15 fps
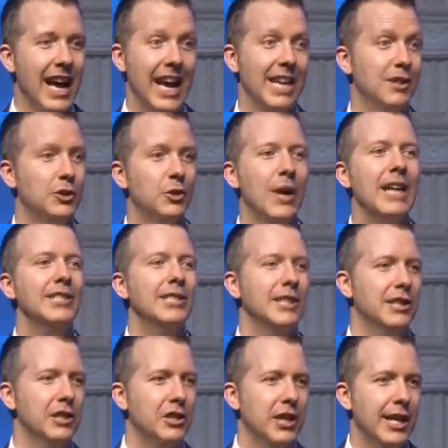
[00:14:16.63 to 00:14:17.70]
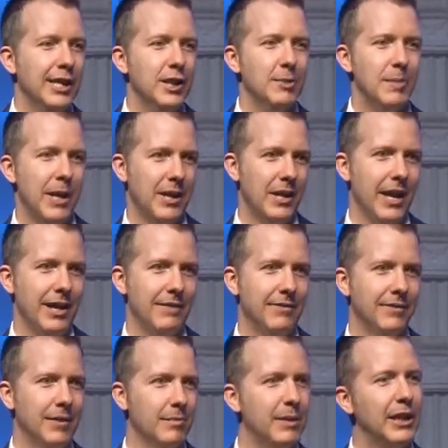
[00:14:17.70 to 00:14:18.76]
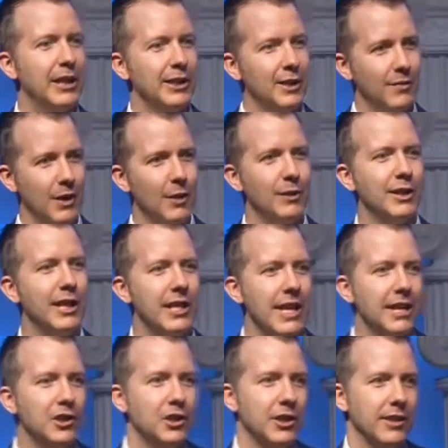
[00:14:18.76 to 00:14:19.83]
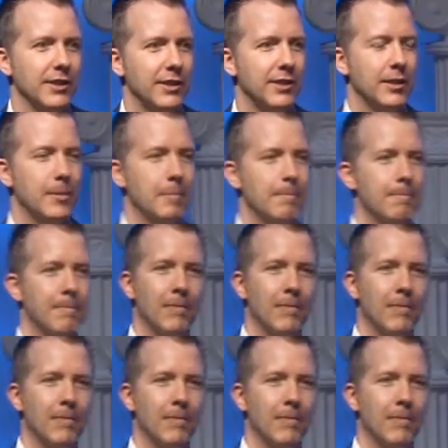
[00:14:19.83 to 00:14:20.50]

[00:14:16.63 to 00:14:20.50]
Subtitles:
It drastically changed my life because of those connections.